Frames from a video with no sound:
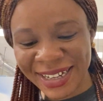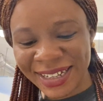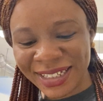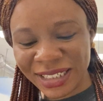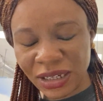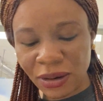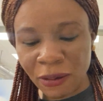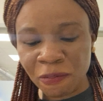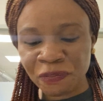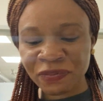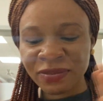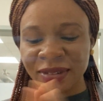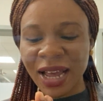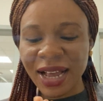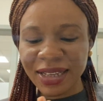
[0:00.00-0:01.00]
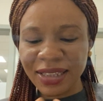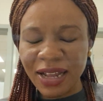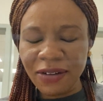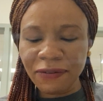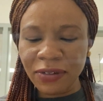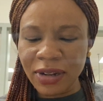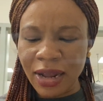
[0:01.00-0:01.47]
So that's
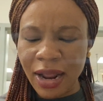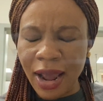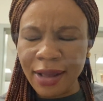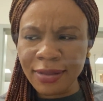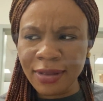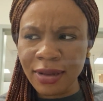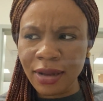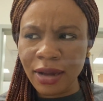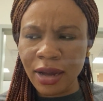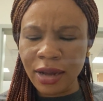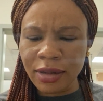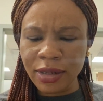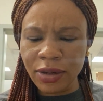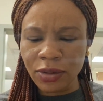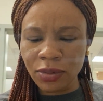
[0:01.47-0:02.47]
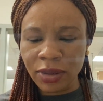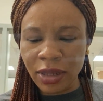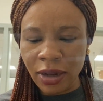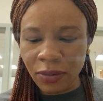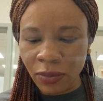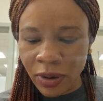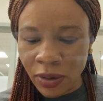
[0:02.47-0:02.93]
that for that. I think I dealt with
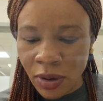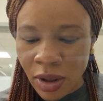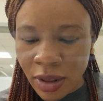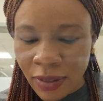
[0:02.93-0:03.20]
that well.